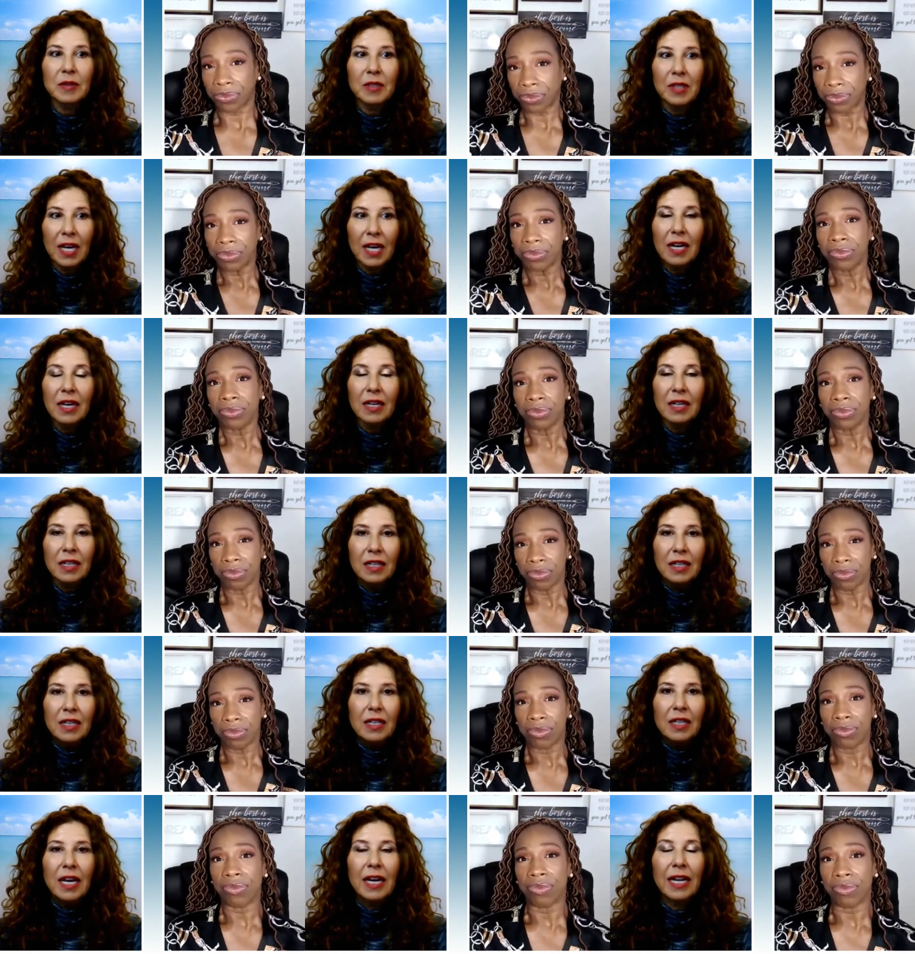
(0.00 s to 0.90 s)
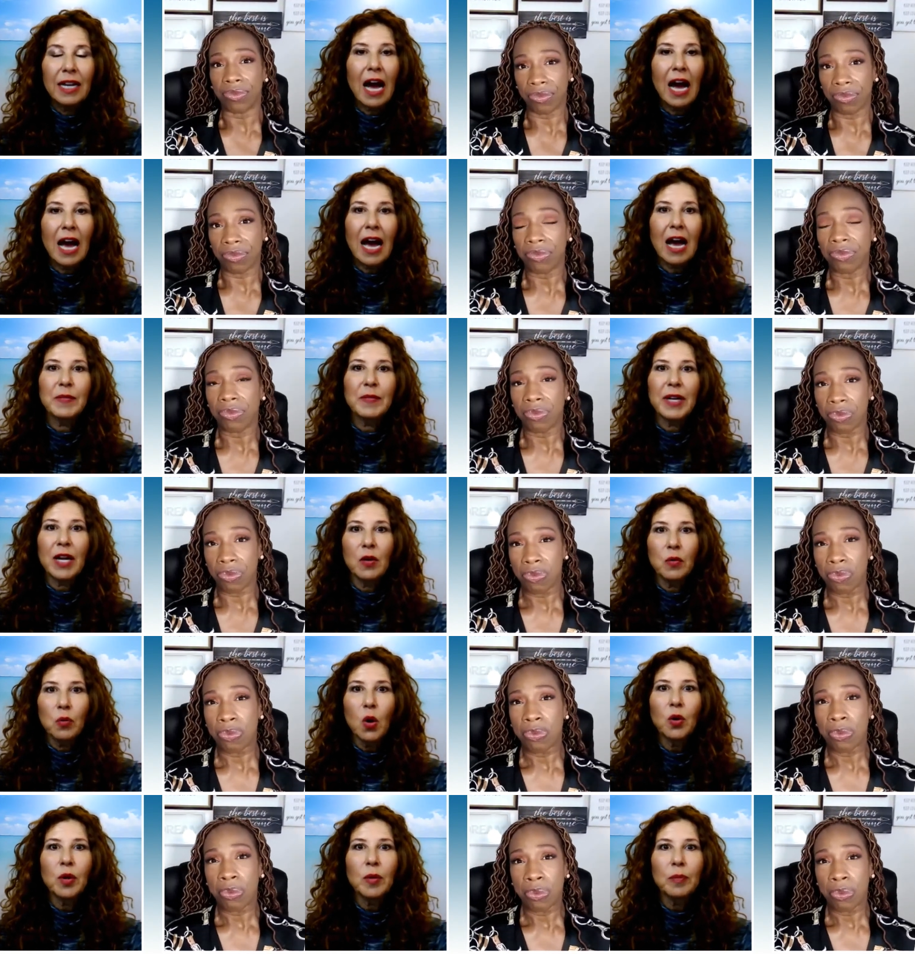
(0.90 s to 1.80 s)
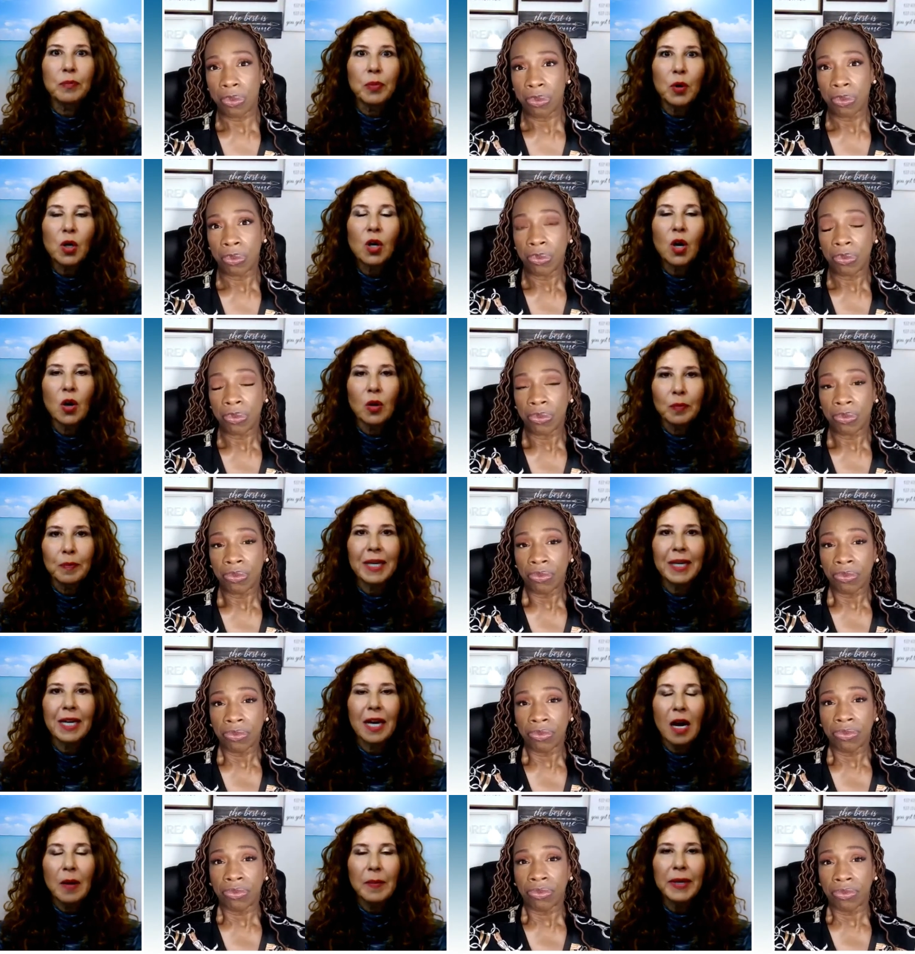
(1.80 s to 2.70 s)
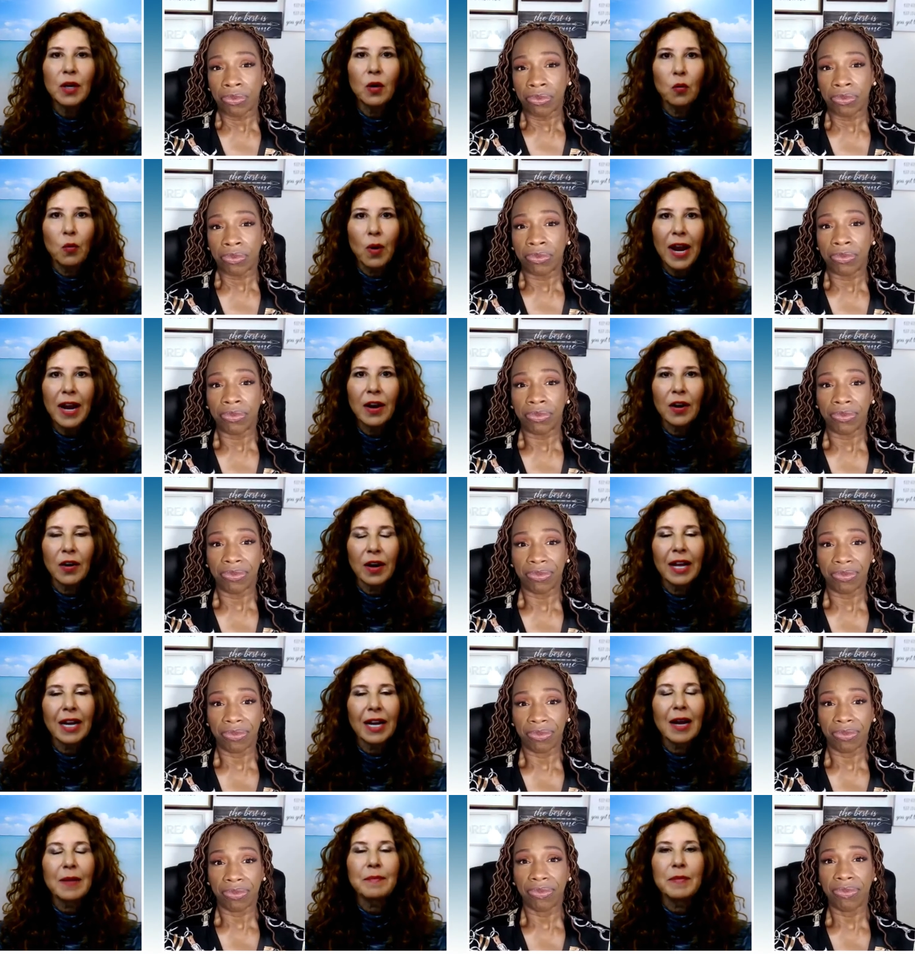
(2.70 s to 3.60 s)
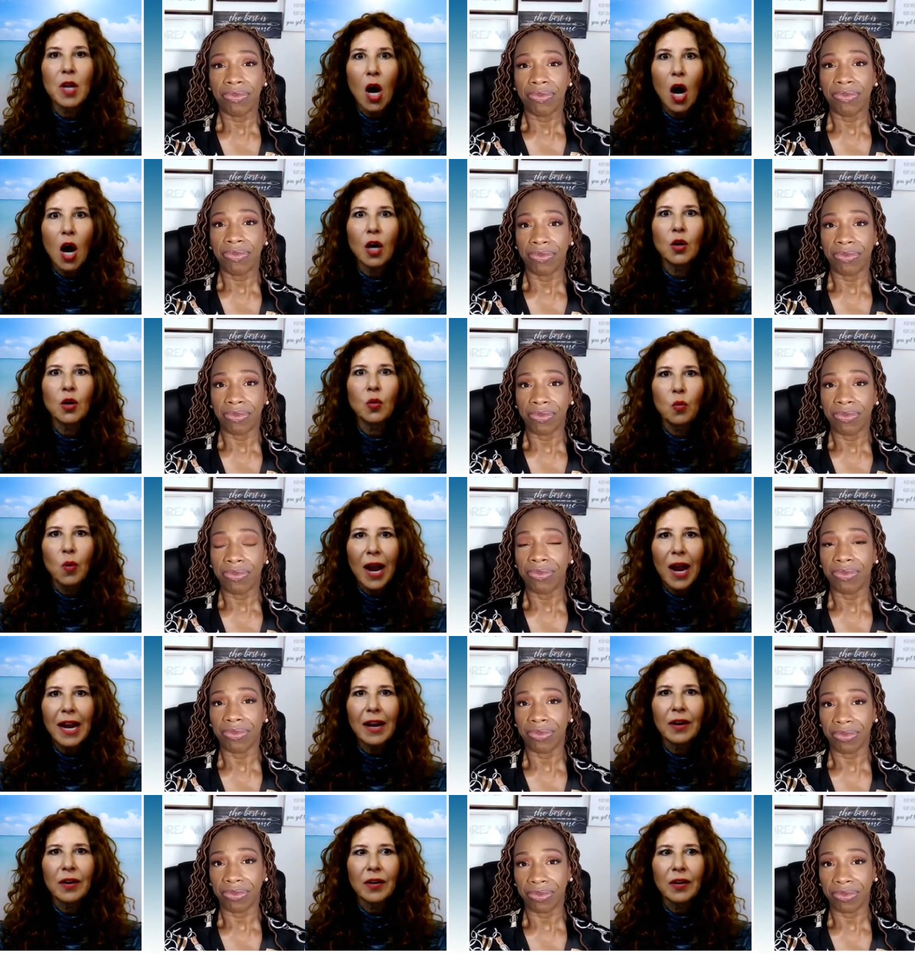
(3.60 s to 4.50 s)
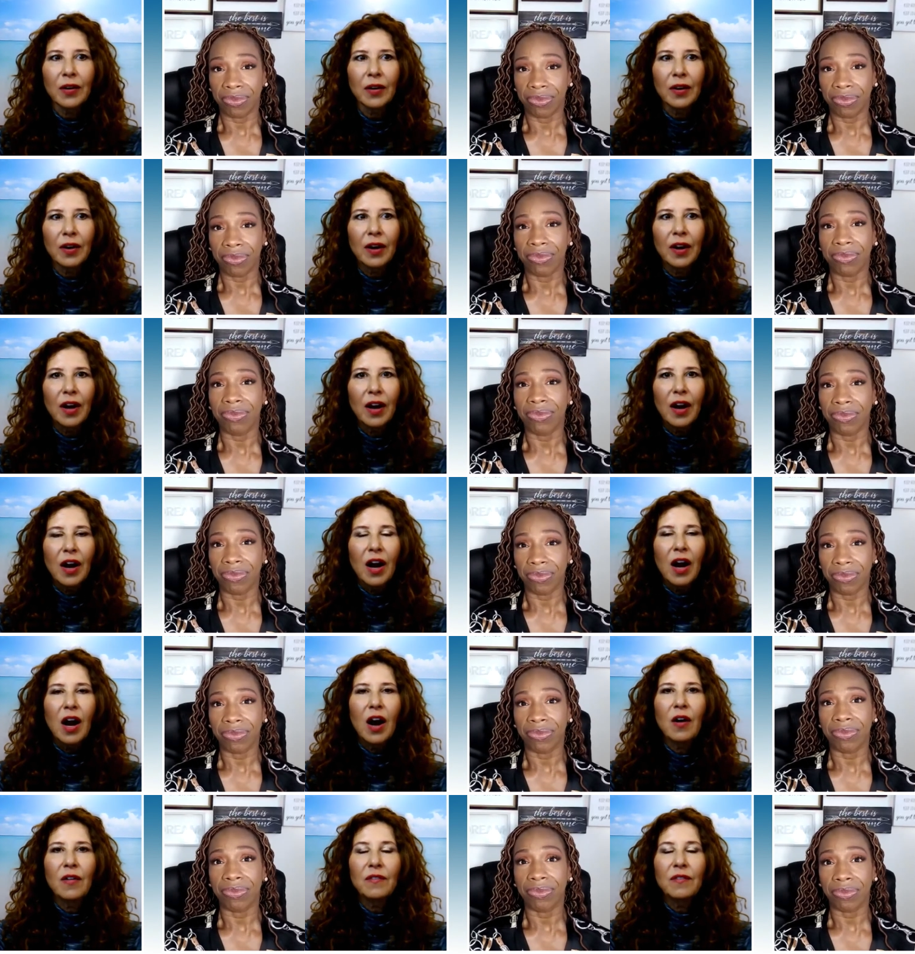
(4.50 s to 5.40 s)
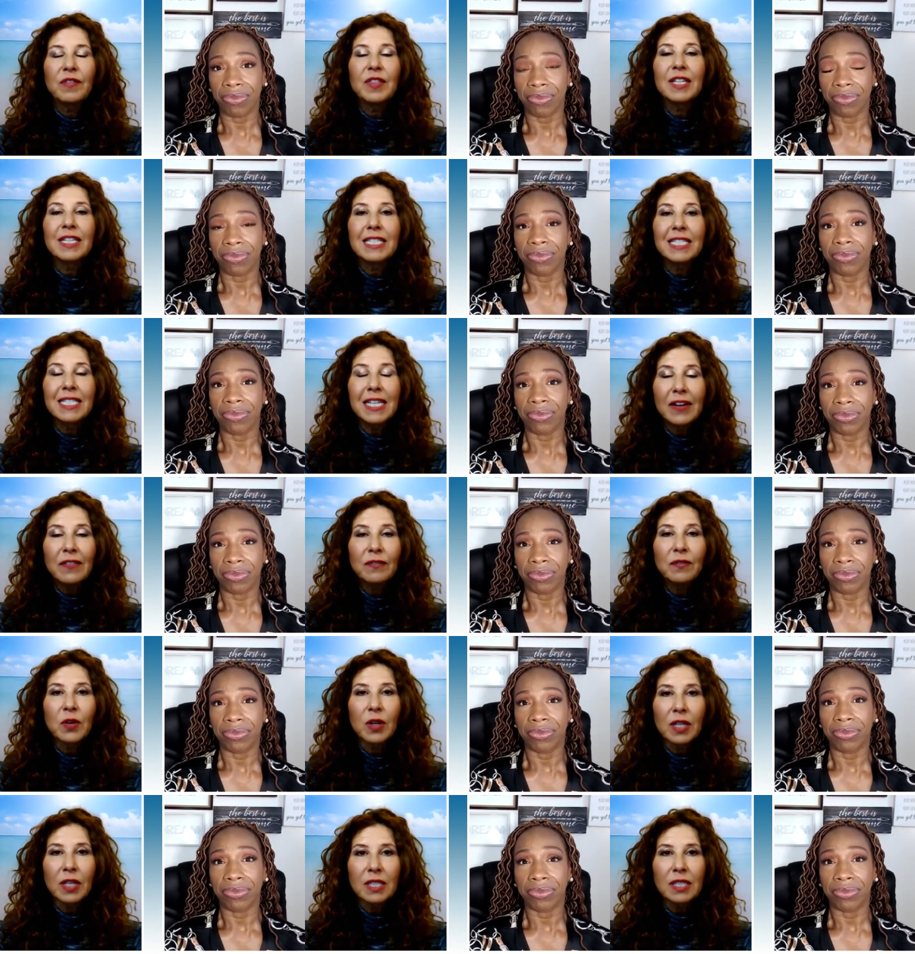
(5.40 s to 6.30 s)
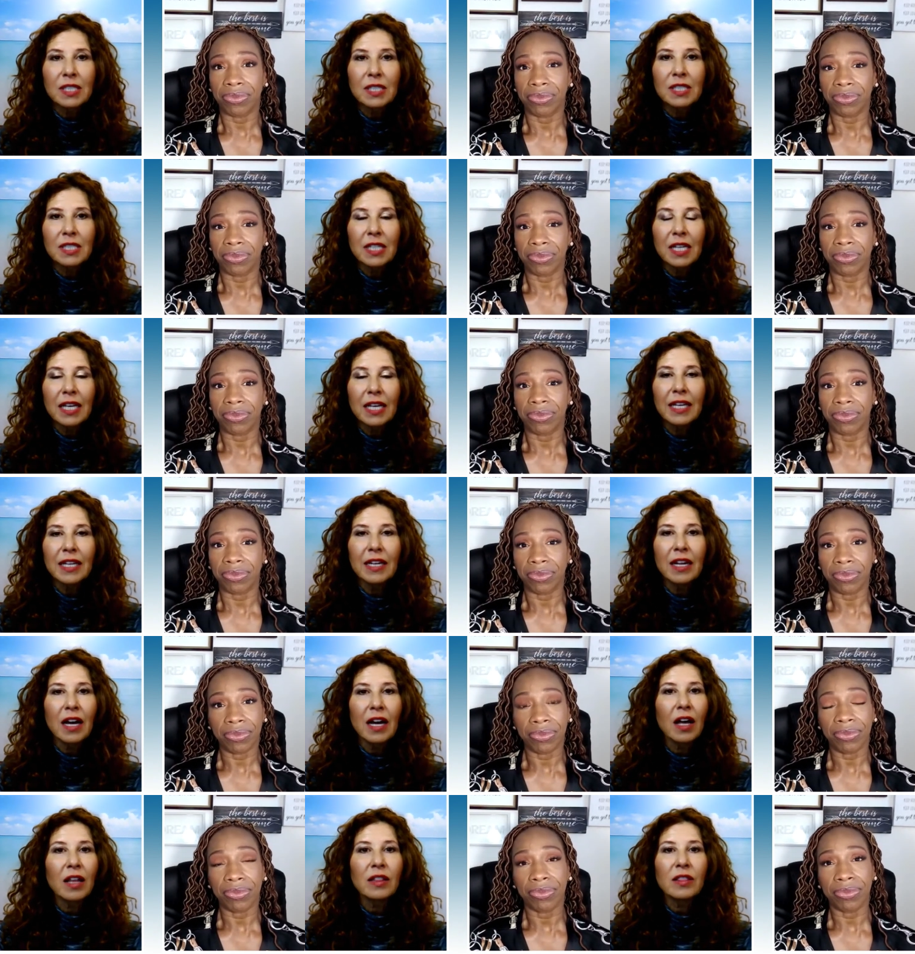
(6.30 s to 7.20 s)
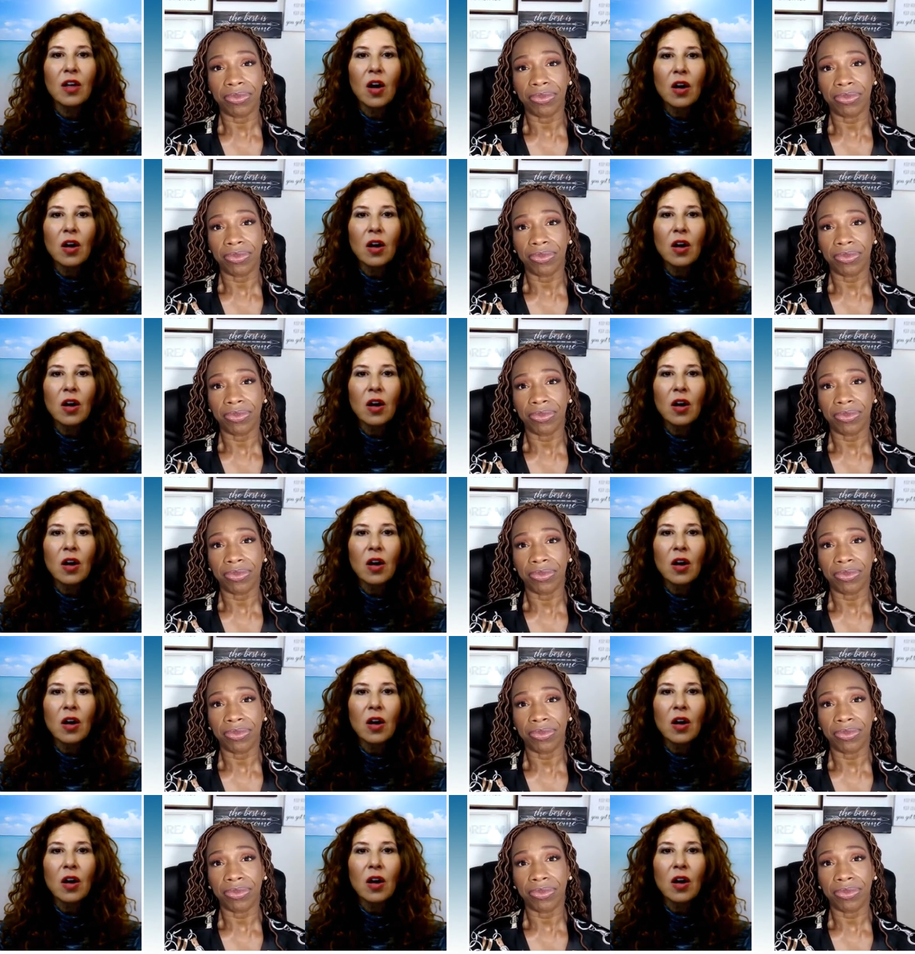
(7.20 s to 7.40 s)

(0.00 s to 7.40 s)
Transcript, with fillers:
Speaker 1: Yeah. And I, I mean, I wrote a book called Becoming Aware, and I'm not aware of the difference in a